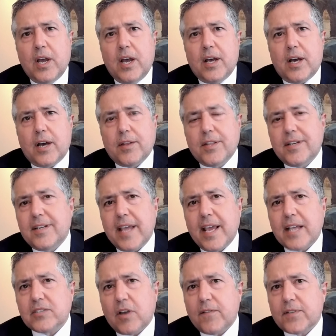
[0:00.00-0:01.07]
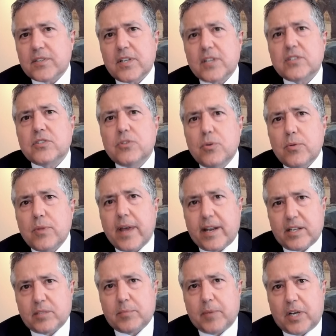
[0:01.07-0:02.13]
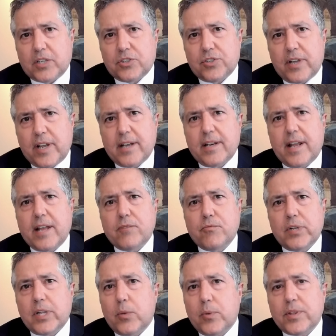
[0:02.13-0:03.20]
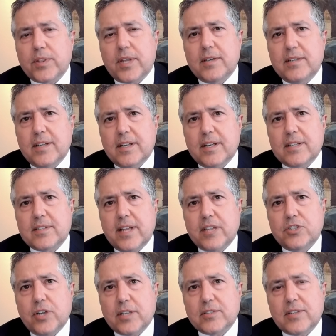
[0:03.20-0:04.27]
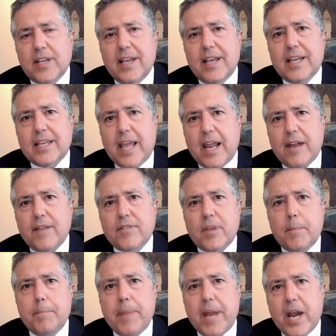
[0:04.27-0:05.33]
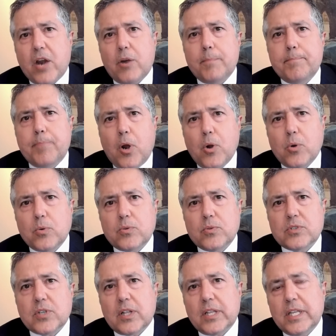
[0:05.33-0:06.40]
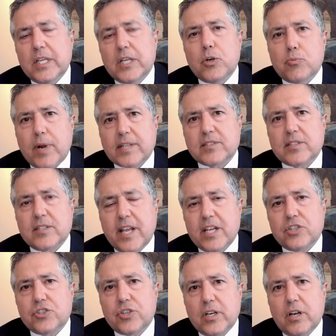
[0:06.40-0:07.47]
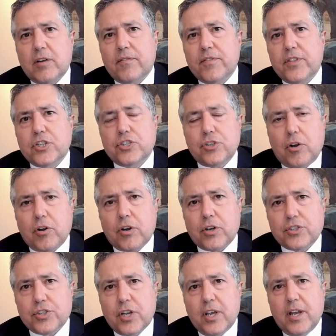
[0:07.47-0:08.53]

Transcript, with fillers: Uh, the D A's office doesn't do that as much. And, and really what they did is they just gave the bare bones legal recitation of the charge.